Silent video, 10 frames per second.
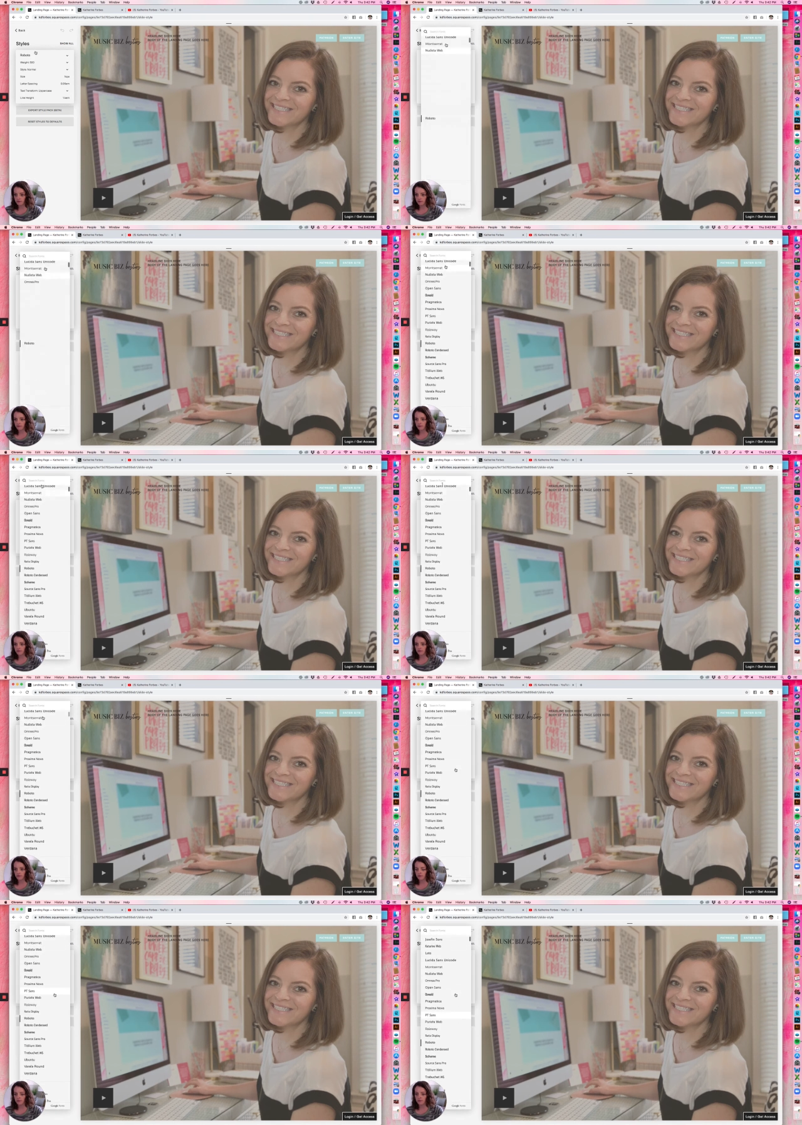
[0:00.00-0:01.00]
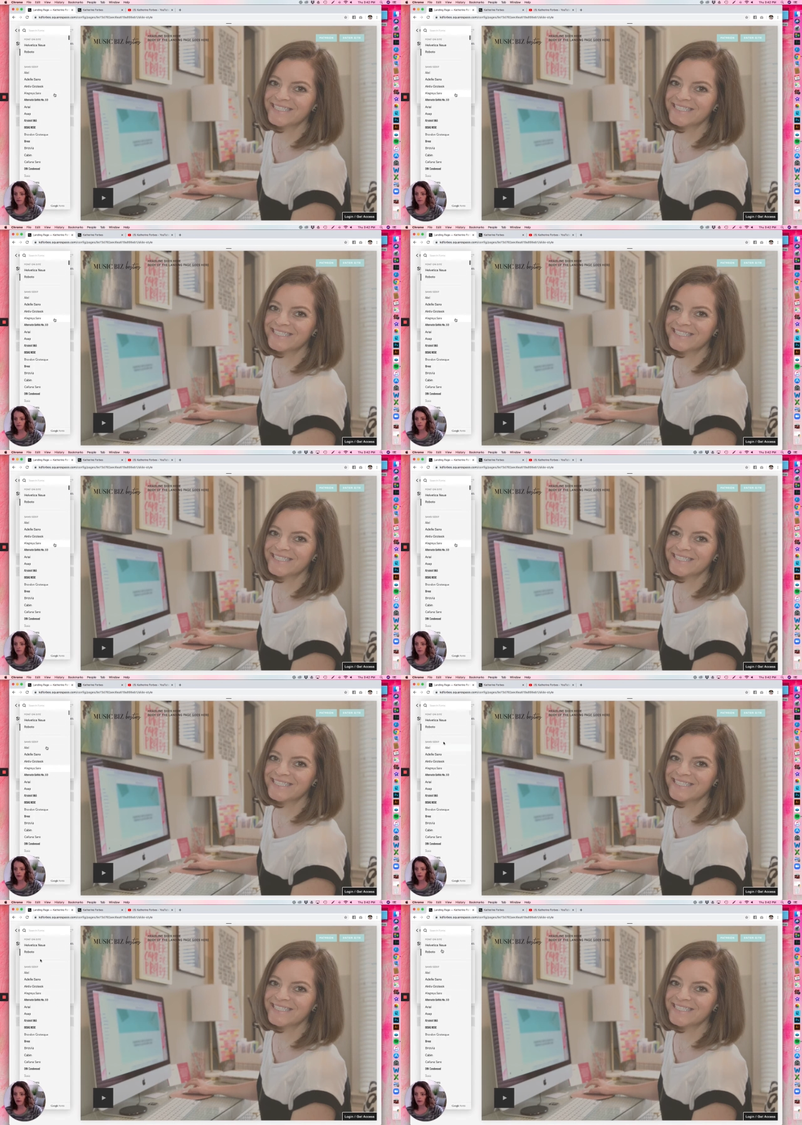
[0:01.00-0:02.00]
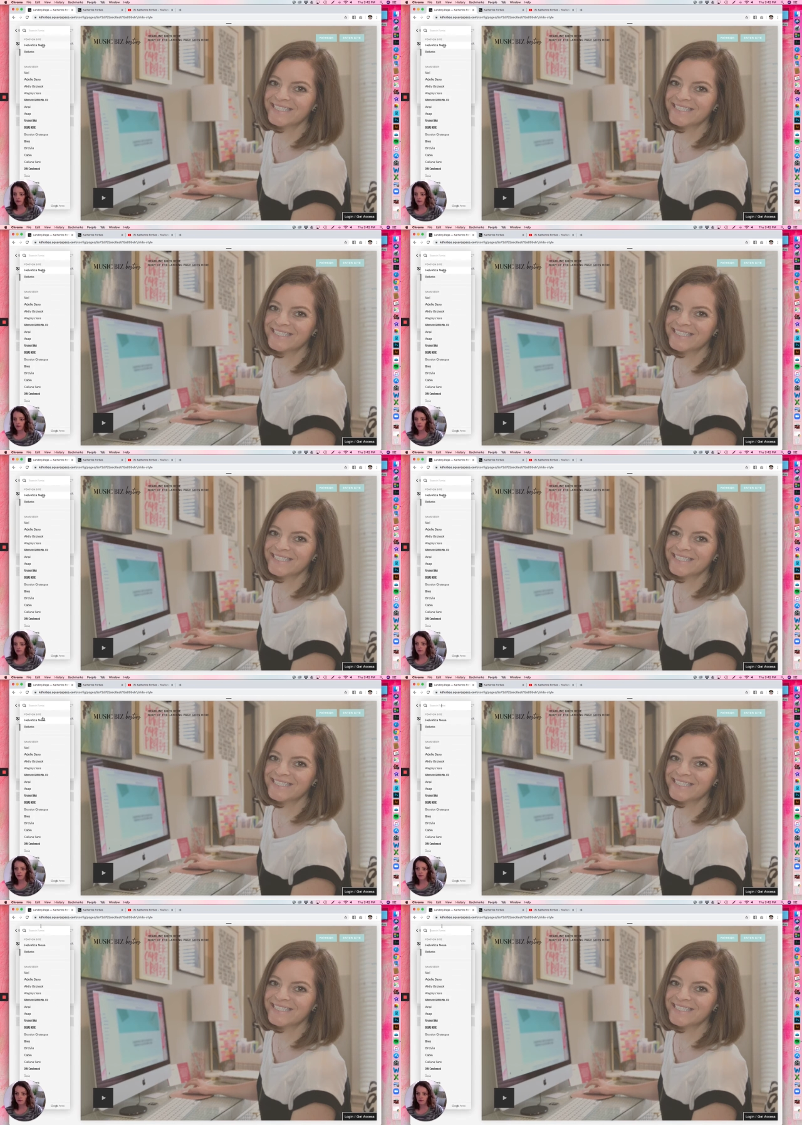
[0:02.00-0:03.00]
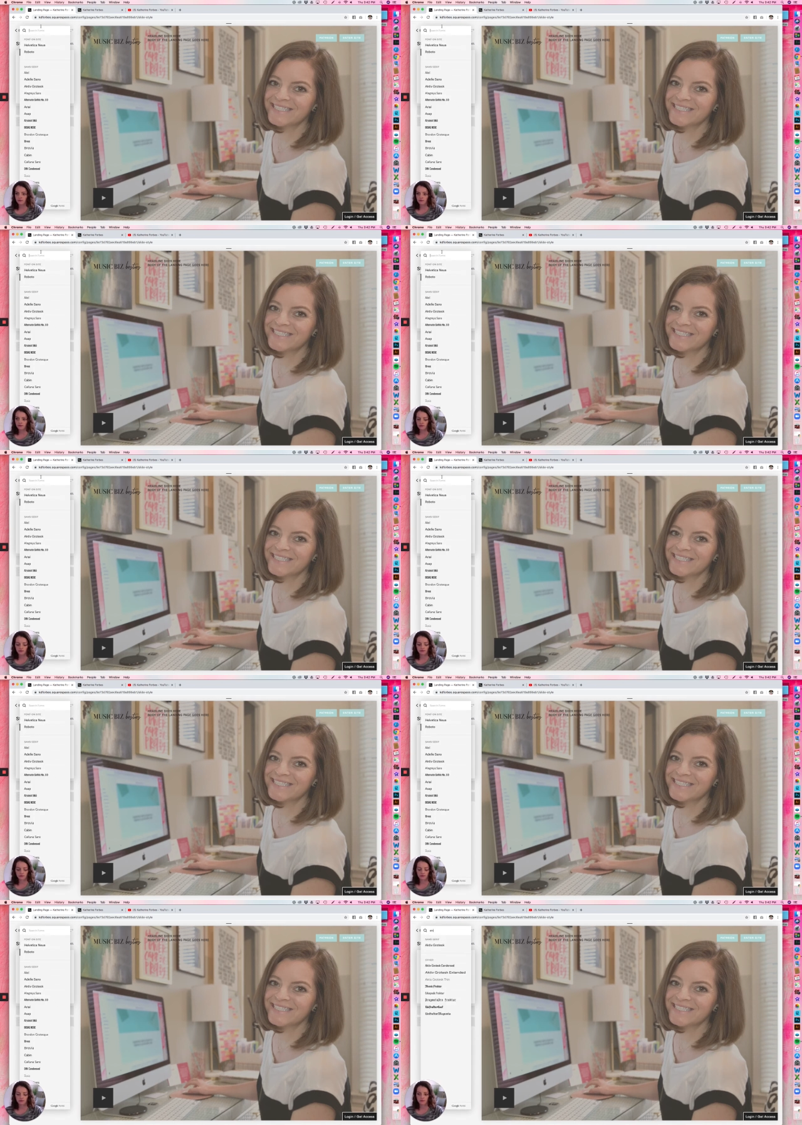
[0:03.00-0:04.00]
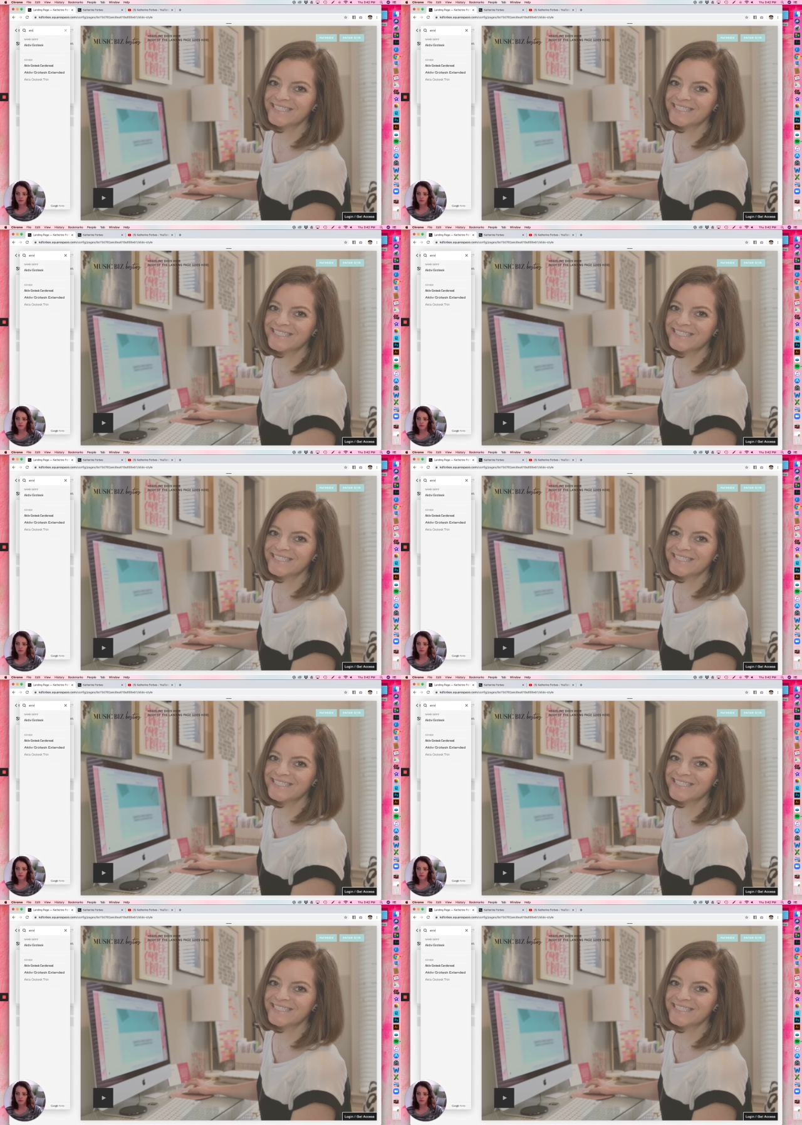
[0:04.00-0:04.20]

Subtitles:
(no one is talking)